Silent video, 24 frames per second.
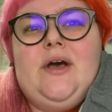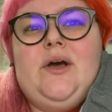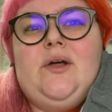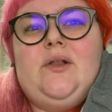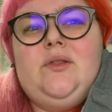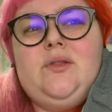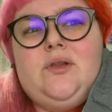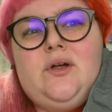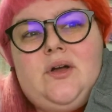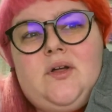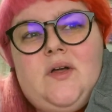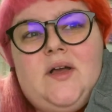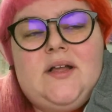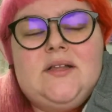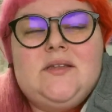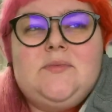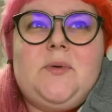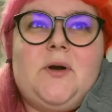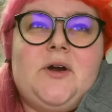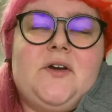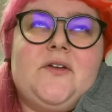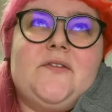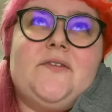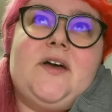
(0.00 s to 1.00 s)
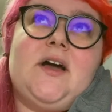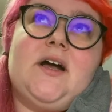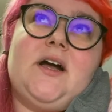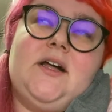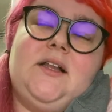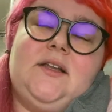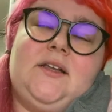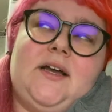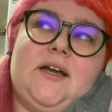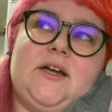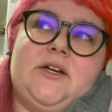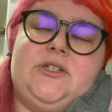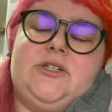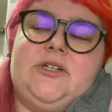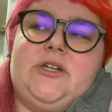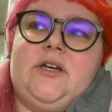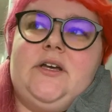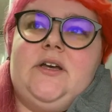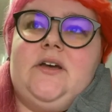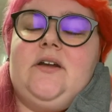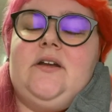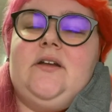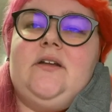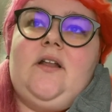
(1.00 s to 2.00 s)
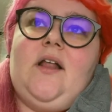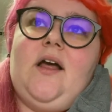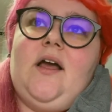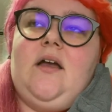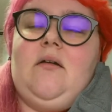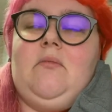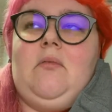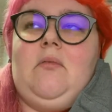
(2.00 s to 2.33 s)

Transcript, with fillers: look like it's part of that collection and like